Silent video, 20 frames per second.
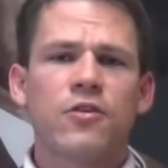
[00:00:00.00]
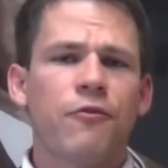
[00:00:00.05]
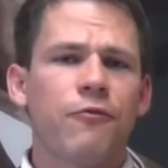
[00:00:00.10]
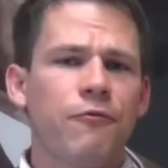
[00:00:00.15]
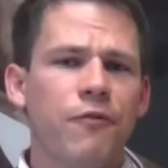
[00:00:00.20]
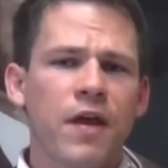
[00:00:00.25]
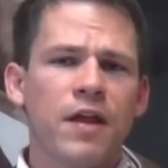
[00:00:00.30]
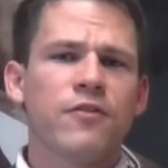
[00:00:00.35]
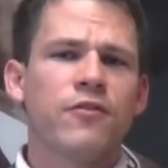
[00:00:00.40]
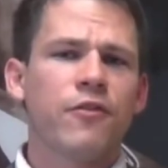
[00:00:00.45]
in
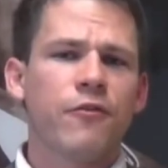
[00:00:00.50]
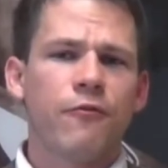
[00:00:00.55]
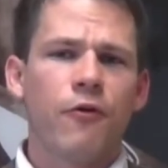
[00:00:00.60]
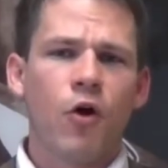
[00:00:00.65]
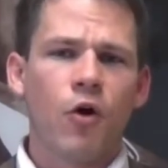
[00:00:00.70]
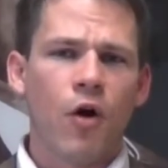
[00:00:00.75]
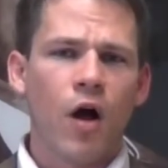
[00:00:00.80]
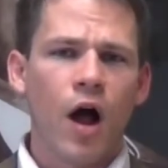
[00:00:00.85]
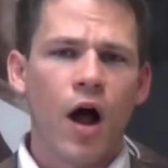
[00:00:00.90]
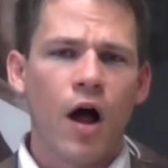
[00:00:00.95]
defense of
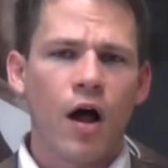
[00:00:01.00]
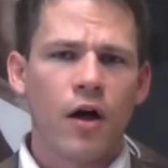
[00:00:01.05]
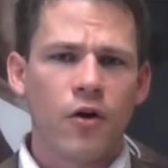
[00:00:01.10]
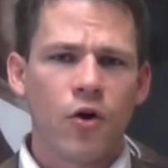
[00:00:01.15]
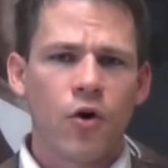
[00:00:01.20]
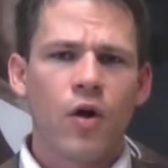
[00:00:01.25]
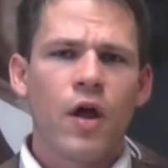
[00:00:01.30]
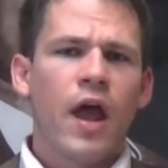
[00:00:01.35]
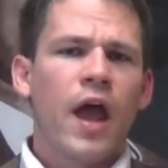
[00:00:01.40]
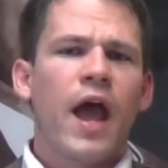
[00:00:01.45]
her
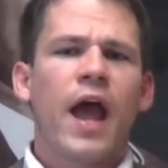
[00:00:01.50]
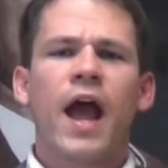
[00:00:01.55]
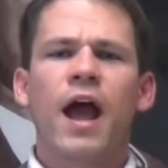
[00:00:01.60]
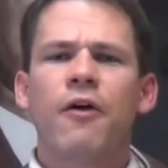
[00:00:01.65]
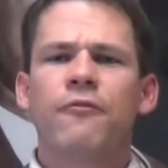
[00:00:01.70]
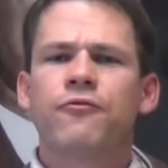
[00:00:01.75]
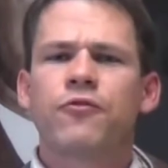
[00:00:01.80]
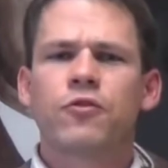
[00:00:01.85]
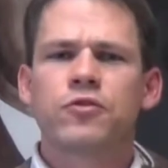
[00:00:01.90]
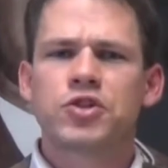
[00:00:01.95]
honor,
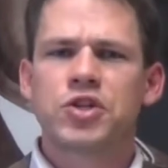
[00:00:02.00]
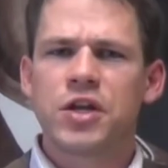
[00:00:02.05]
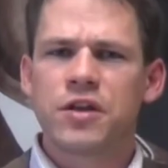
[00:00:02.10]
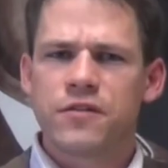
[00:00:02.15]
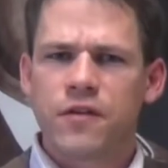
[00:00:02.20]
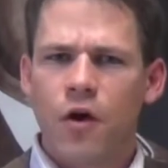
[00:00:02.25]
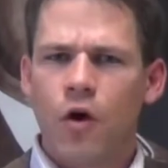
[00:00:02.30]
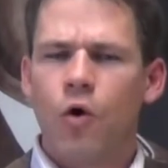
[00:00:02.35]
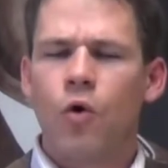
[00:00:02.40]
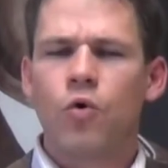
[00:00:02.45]
after
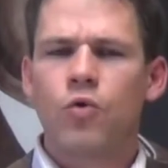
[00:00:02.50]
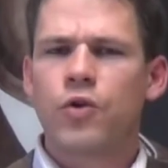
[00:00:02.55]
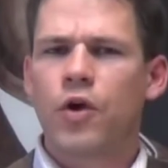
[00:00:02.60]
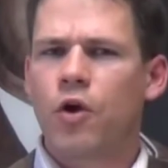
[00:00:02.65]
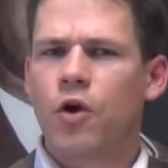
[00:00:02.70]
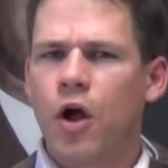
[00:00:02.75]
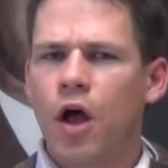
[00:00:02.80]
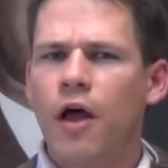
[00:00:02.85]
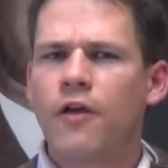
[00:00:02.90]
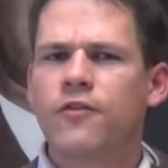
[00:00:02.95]
she told
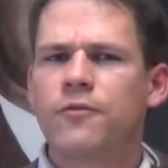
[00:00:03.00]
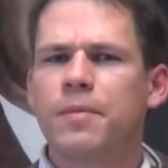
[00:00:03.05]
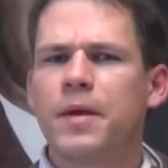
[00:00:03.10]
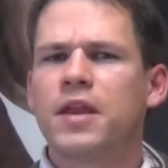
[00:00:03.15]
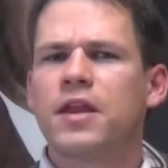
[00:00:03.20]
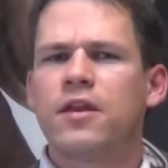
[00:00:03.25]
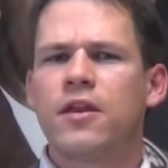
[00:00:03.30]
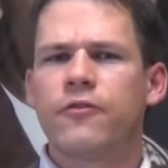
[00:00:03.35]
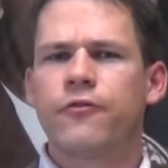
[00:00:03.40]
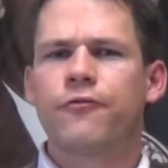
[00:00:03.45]
her
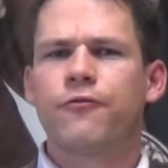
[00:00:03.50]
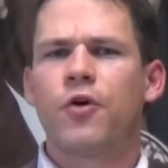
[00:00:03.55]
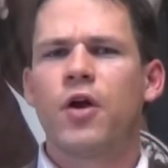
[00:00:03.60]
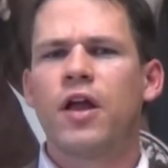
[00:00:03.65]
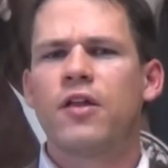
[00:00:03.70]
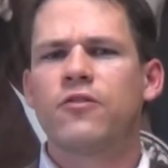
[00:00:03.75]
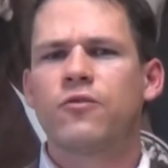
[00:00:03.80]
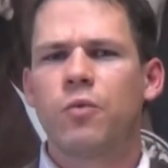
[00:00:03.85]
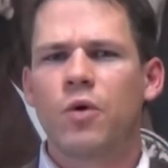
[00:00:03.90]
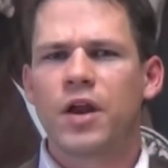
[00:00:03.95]
husband and his
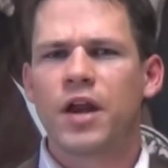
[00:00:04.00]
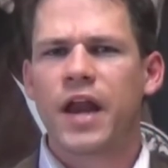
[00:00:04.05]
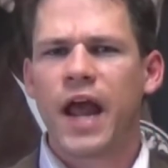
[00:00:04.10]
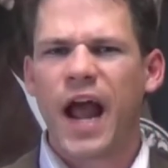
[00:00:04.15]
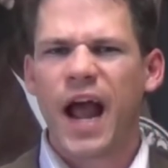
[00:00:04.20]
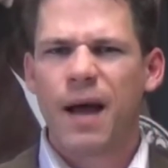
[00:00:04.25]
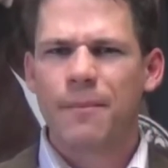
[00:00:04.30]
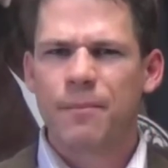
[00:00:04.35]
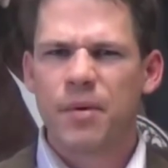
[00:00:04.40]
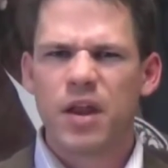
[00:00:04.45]
friends what had
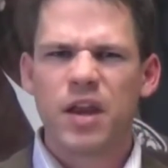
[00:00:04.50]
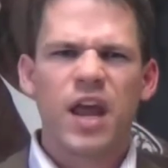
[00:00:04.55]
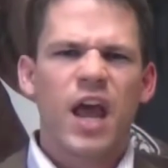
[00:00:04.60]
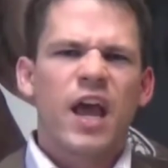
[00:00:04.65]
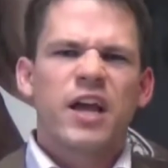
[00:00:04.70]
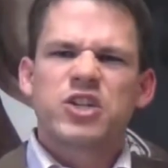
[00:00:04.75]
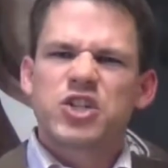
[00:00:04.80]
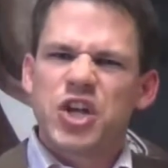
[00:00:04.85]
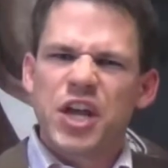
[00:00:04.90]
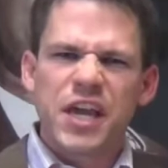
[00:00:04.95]
happened,
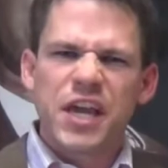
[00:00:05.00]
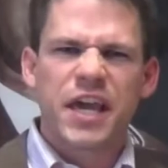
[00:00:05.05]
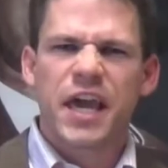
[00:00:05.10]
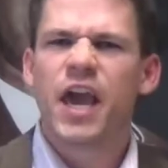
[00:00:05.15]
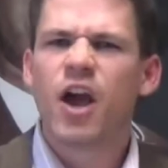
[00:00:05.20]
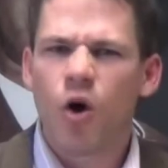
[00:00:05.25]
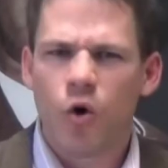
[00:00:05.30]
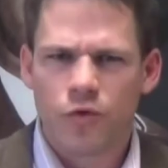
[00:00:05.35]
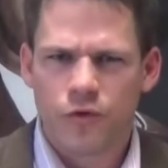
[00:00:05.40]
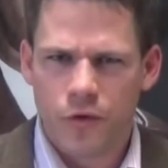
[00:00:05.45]
she
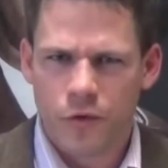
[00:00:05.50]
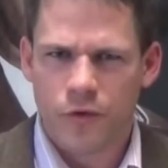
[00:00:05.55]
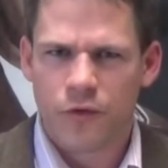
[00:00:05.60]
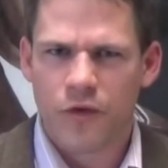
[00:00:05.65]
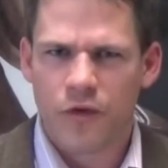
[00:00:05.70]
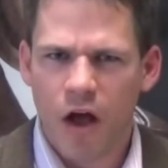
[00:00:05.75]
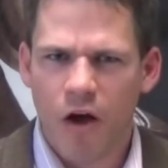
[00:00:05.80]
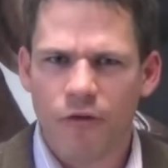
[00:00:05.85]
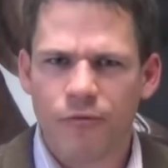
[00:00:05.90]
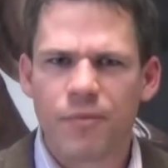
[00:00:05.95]
killed
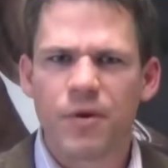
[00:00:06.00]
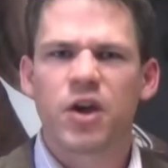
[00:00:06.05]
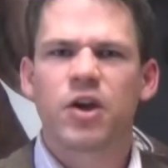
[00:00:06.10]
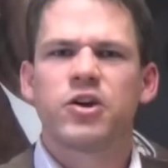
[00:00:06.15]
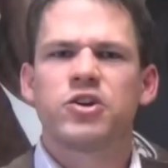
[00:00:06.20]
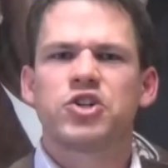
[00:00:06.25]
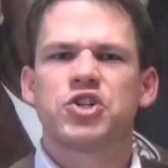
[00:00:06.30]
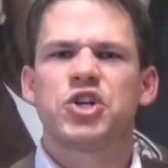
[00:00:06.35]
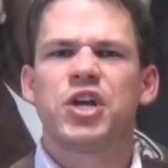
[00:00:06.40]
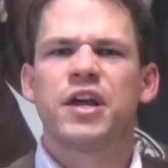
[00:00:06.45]
herself
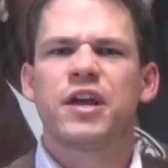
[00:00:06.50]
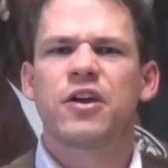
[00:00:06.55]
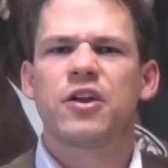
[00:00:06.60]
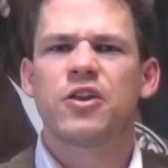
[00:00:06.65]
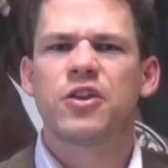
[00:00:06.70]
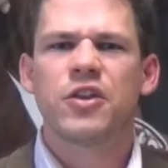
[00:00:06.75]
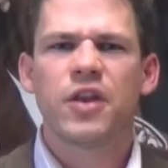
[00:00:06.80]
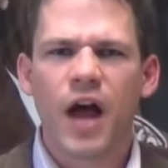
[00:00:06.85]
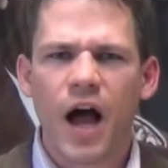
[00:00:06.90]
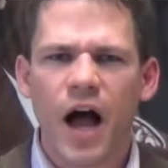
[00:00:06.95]
because she
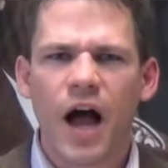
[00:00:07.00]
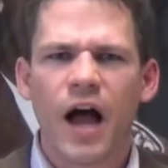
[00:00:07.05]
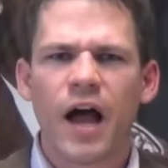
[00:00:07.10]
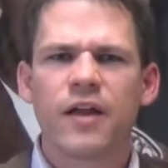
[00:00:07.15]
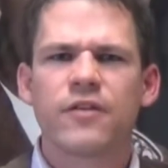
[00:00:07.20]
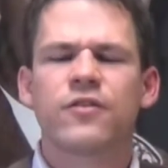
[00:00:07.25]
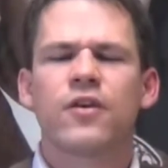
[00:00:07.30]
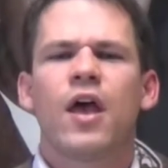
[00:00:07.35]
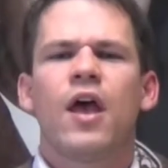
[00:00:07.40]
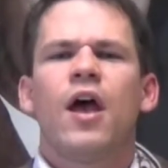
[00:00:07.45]
could
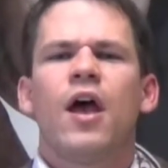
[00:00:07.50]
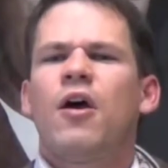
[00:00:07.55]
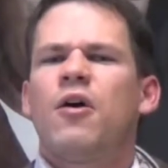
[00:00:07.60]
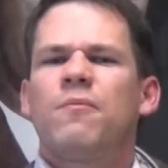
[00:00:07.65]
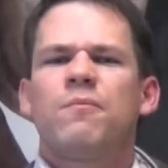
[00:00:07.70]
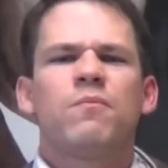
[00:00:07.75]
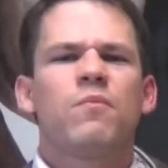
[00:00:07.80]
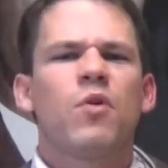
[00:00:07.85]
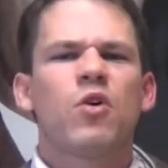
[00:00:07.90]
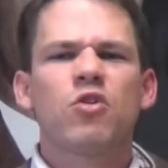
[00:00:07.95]
not
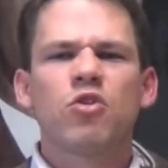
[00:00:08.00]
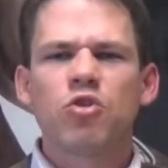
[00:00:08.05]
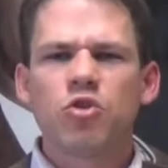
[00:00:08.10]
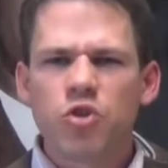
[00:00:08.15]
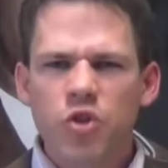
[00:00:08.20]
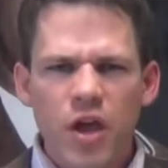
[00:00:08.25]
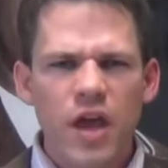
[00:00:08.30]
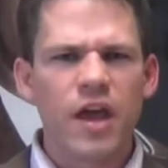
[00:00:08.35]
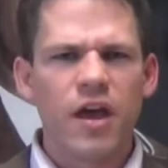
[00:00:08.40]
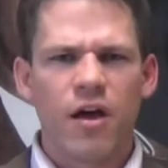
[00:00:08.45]

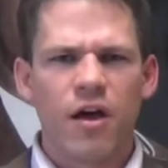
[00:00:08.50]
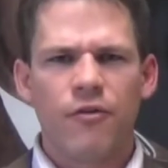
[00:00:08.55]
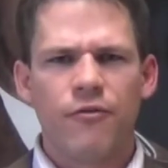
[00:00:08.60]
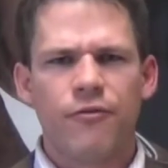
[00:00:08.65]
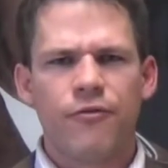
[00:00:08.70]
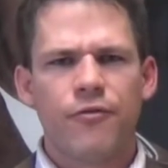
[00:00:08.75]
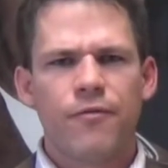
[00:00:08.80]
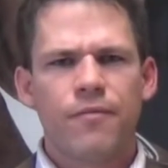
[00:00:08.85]
live